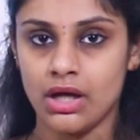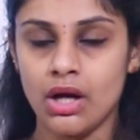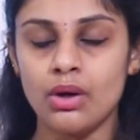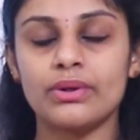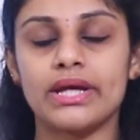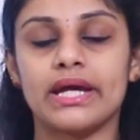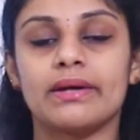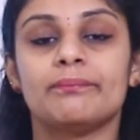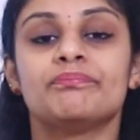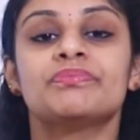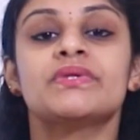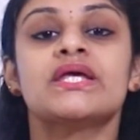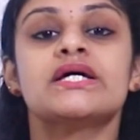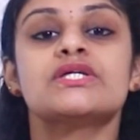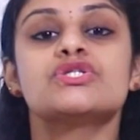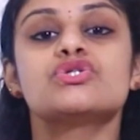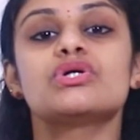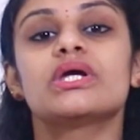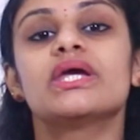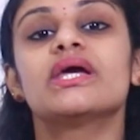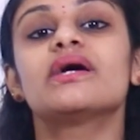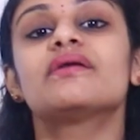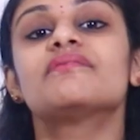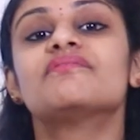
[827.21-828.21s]
Okay,
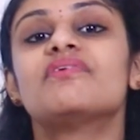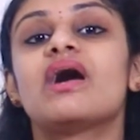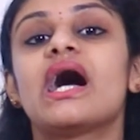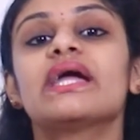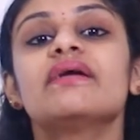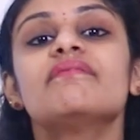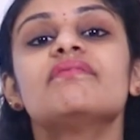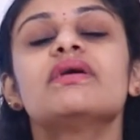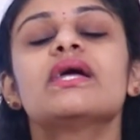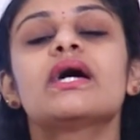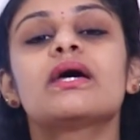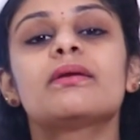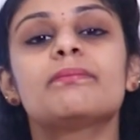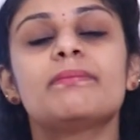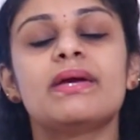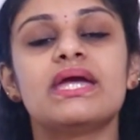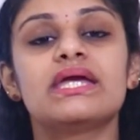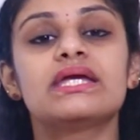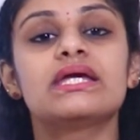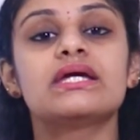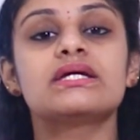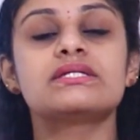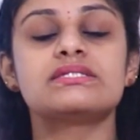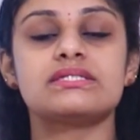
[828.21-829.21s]
so here why we are
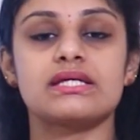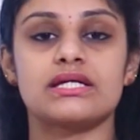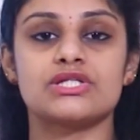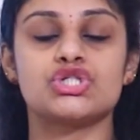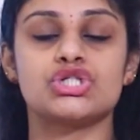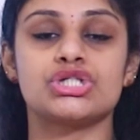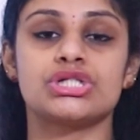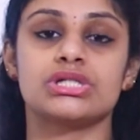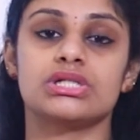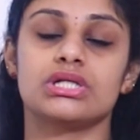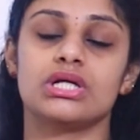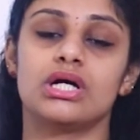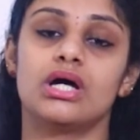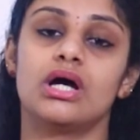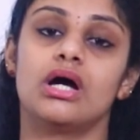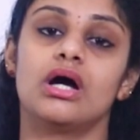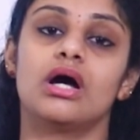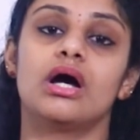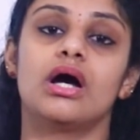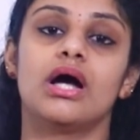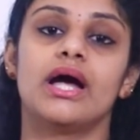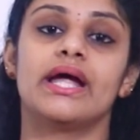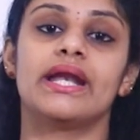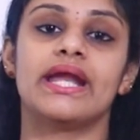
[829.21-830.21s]
making such
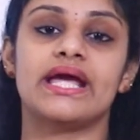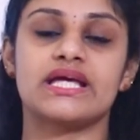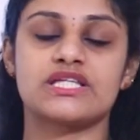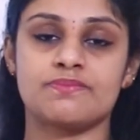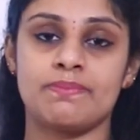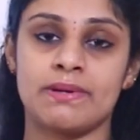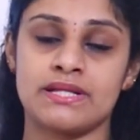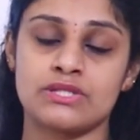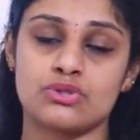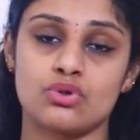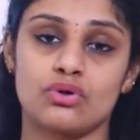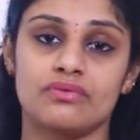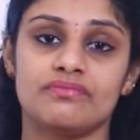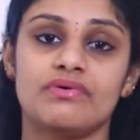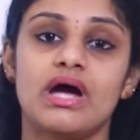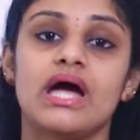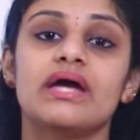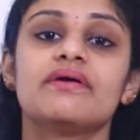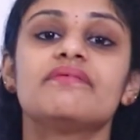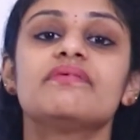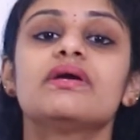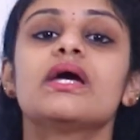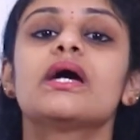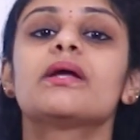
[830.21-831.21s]
an expense, or
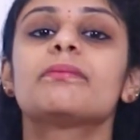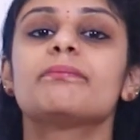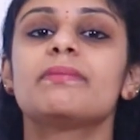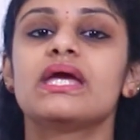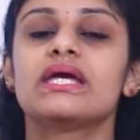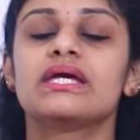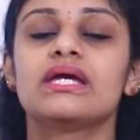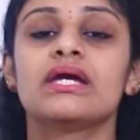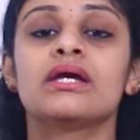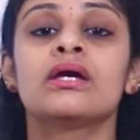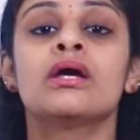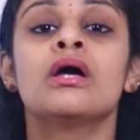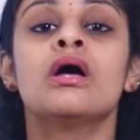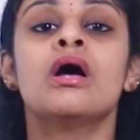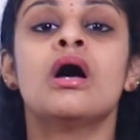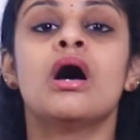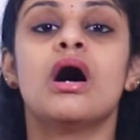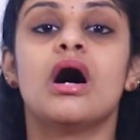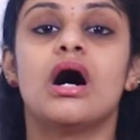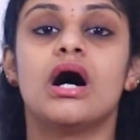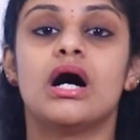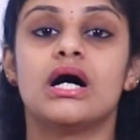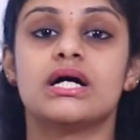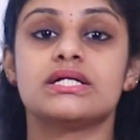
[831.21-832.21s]
why we are making
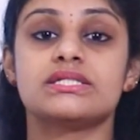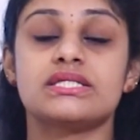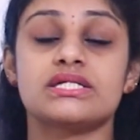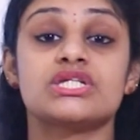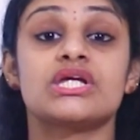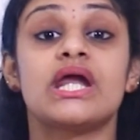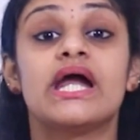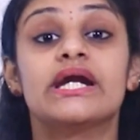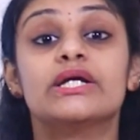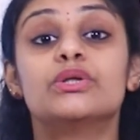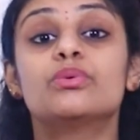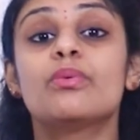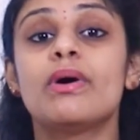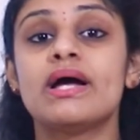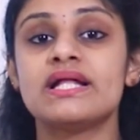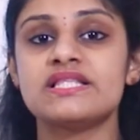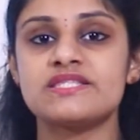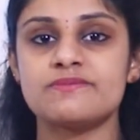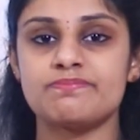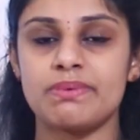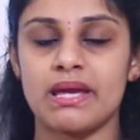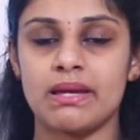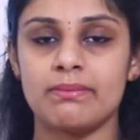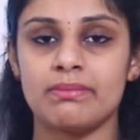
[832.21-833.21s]
such an
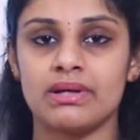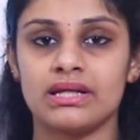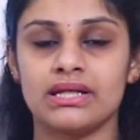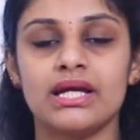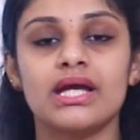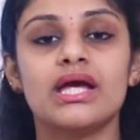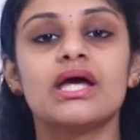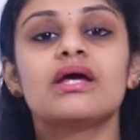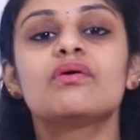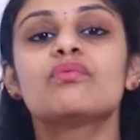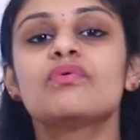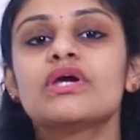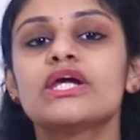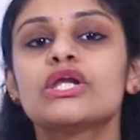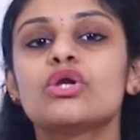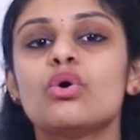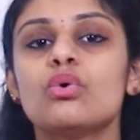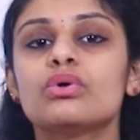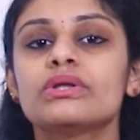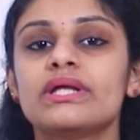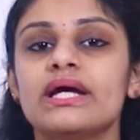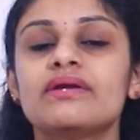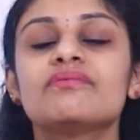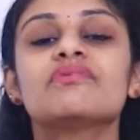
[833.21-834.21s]
advance payment? Here we
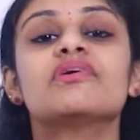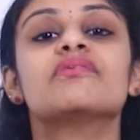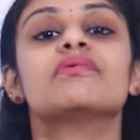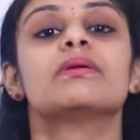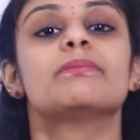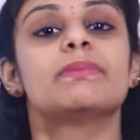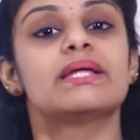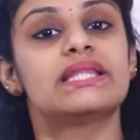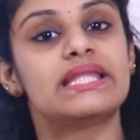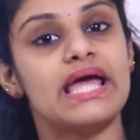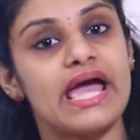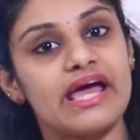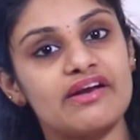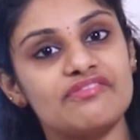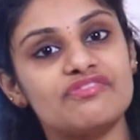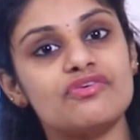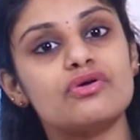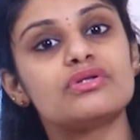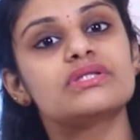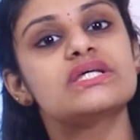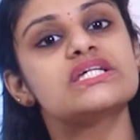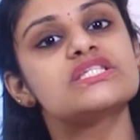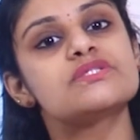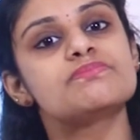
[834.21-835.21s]
know that we will be there
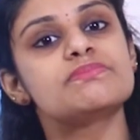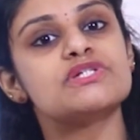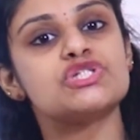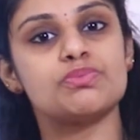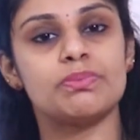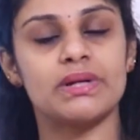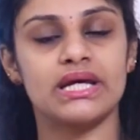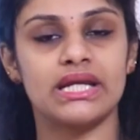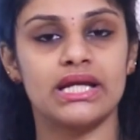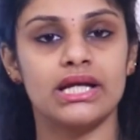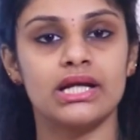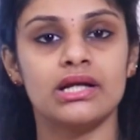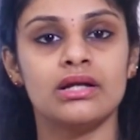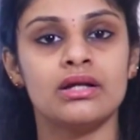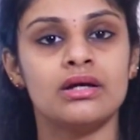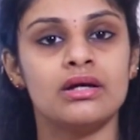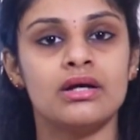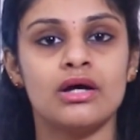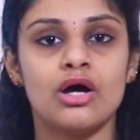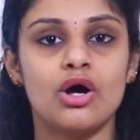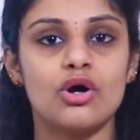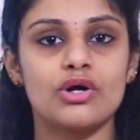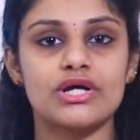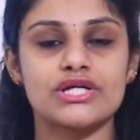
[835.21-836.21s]
for this much period.
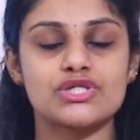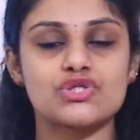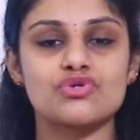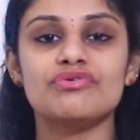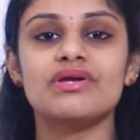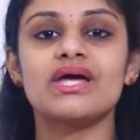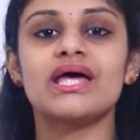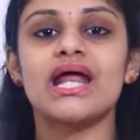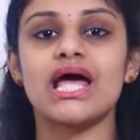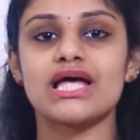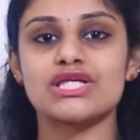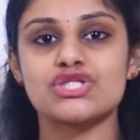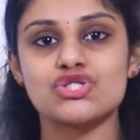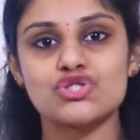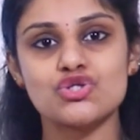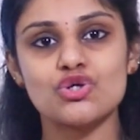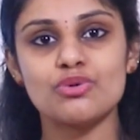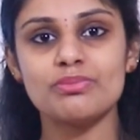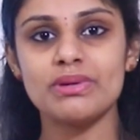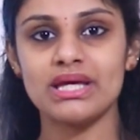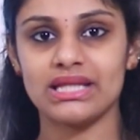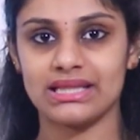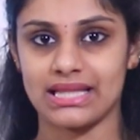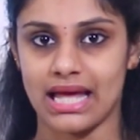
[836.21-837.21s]
Okay, so we are
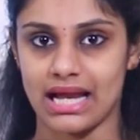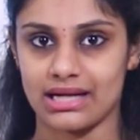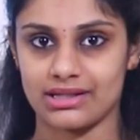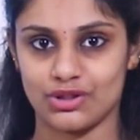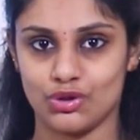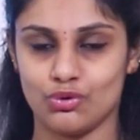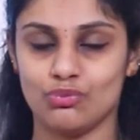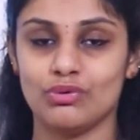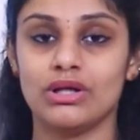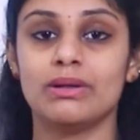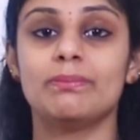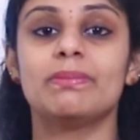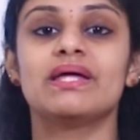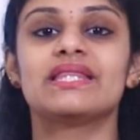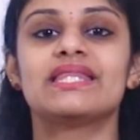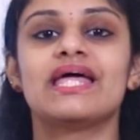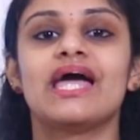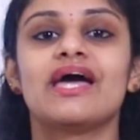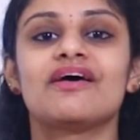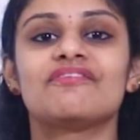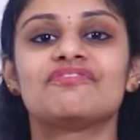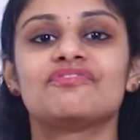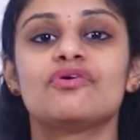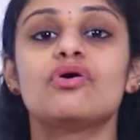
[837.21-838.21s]
assuming that you will be
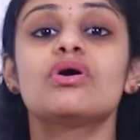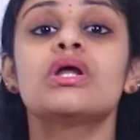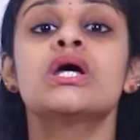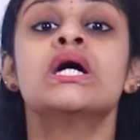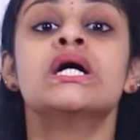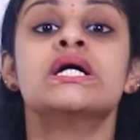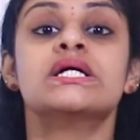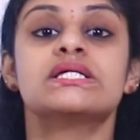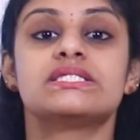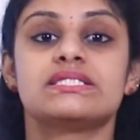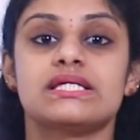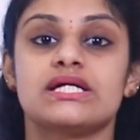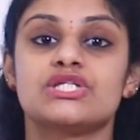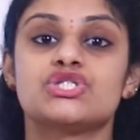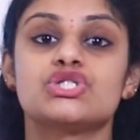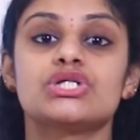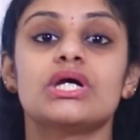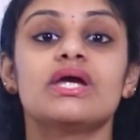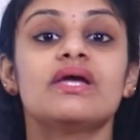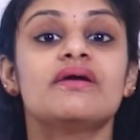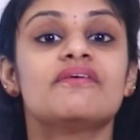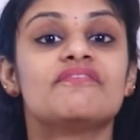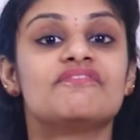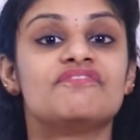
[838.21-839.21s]
there for such
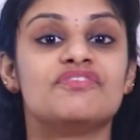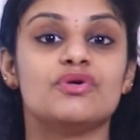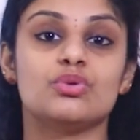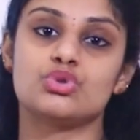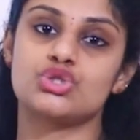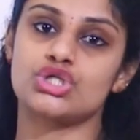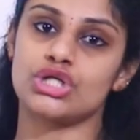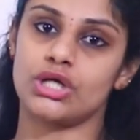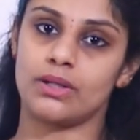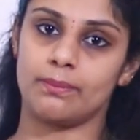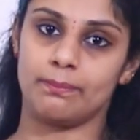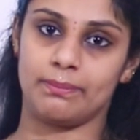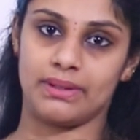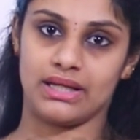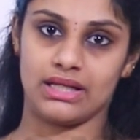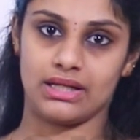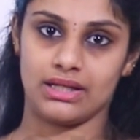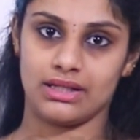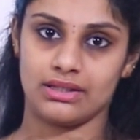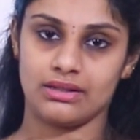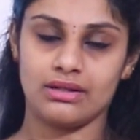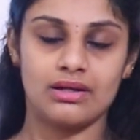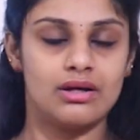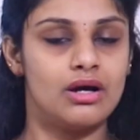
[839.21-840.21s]
a future
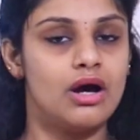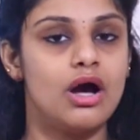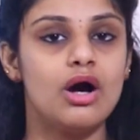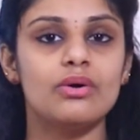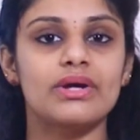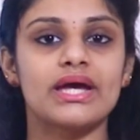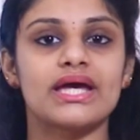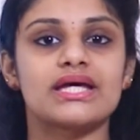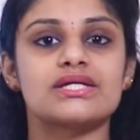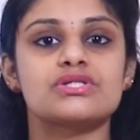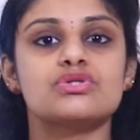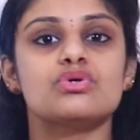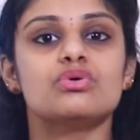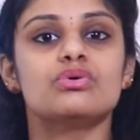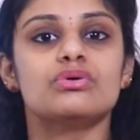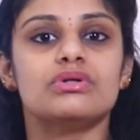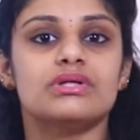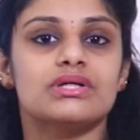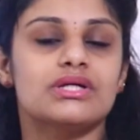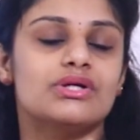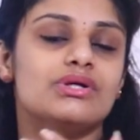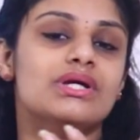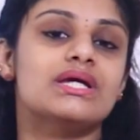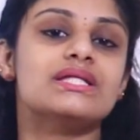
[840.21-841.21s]
period. Okay,
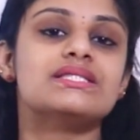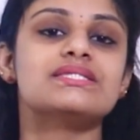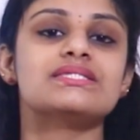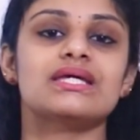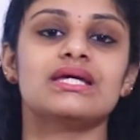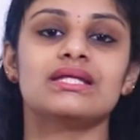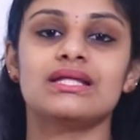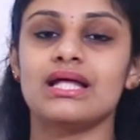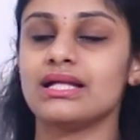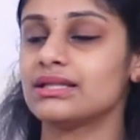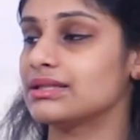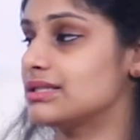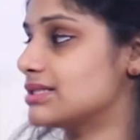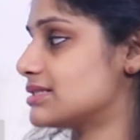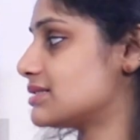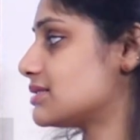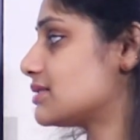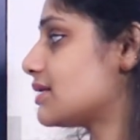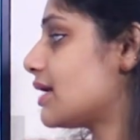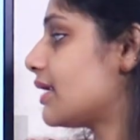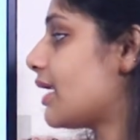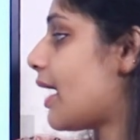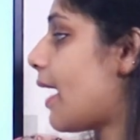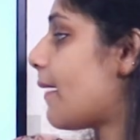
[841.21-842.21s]
so you can see that this
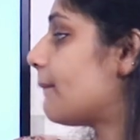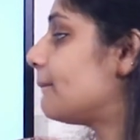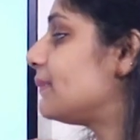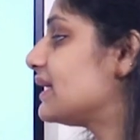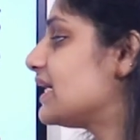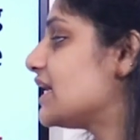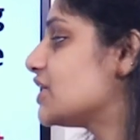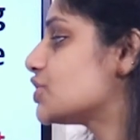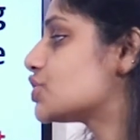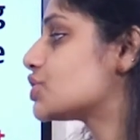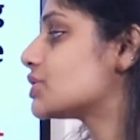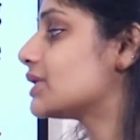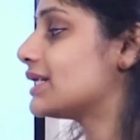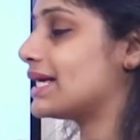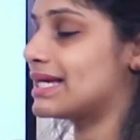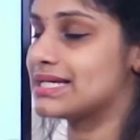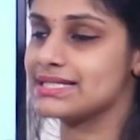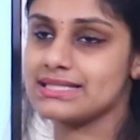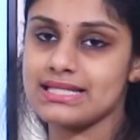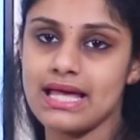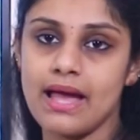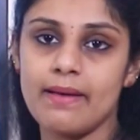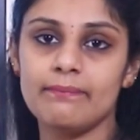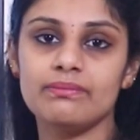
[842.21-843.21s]
is an applicational
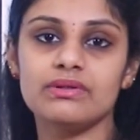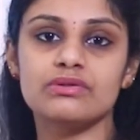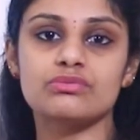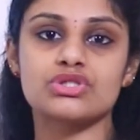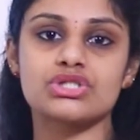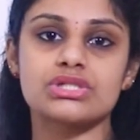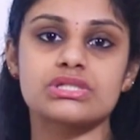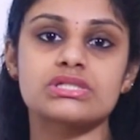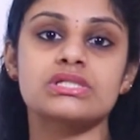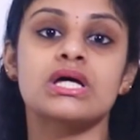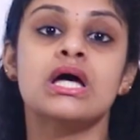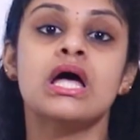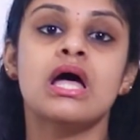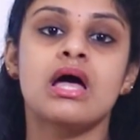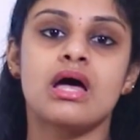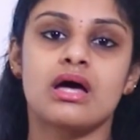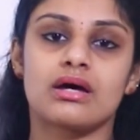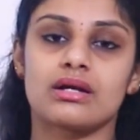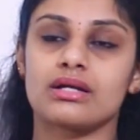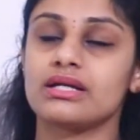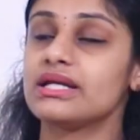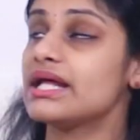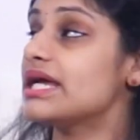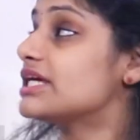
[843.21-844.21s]
example which is
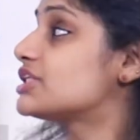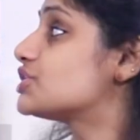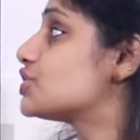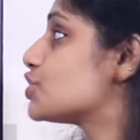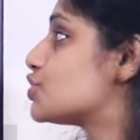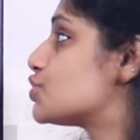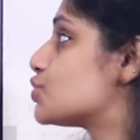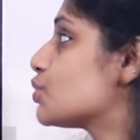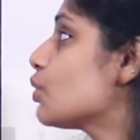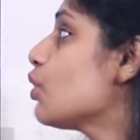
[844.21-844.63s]
related